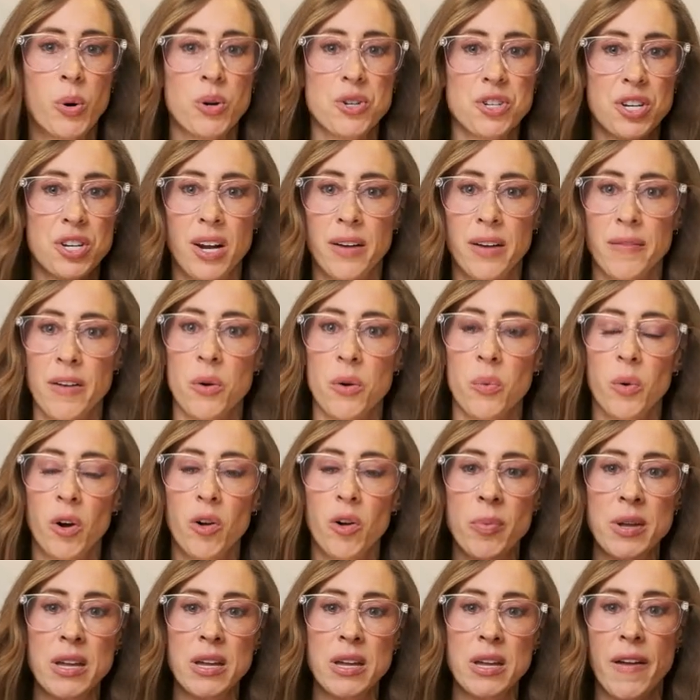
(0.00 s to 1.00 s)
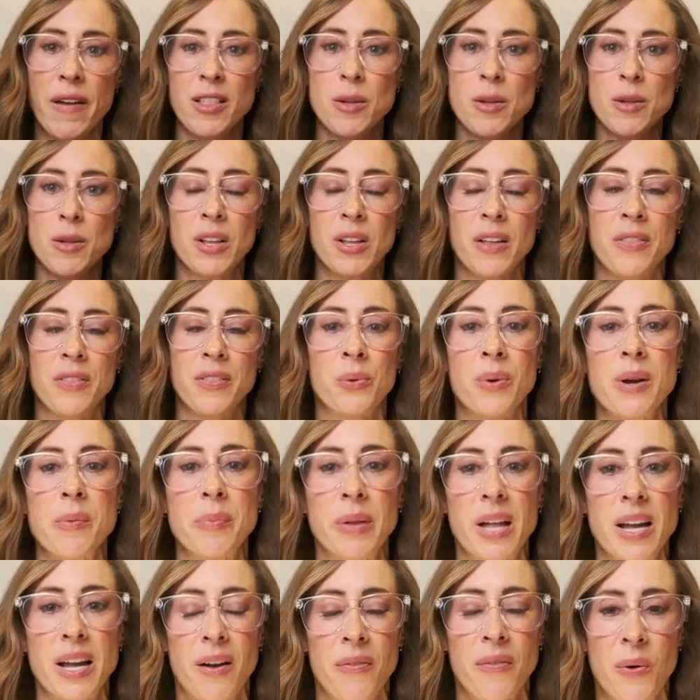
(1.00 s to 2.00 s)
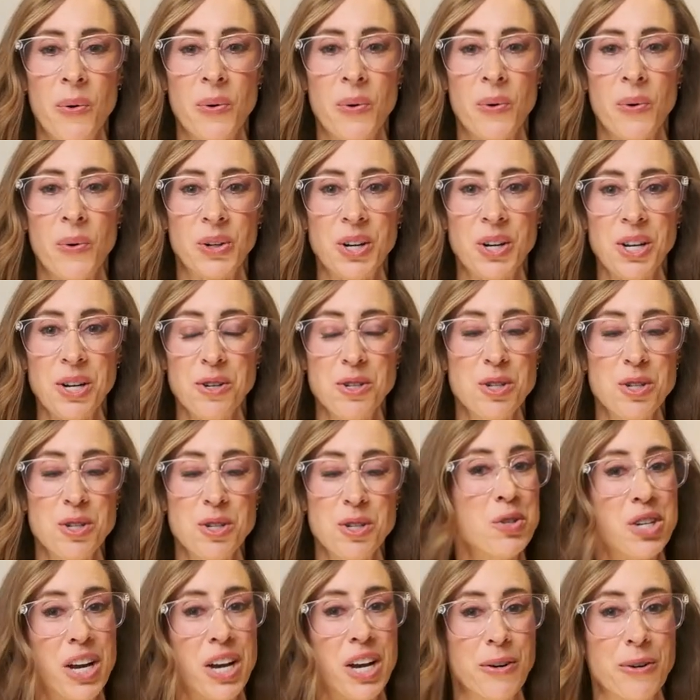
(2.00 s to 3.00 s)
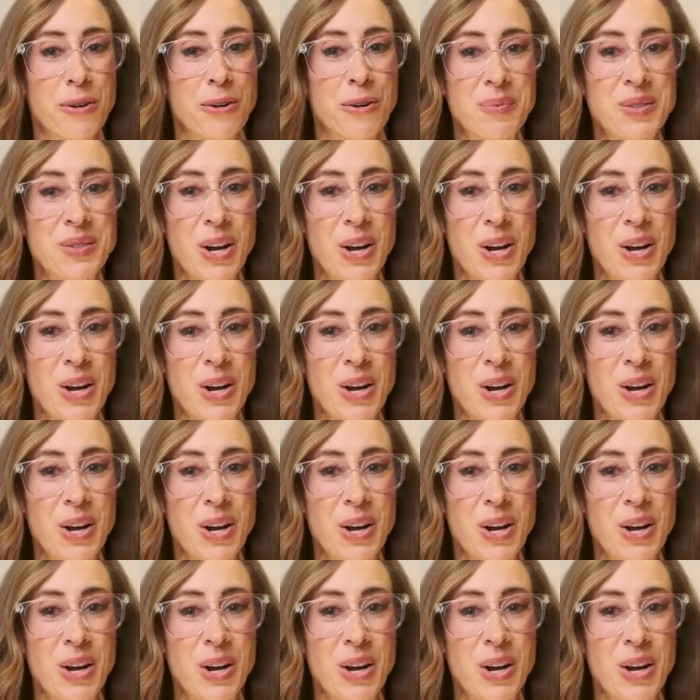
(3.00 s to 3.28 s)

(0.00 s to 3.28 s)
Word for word: portion of it, will be available in the replay on the Whole30 YouTube channel.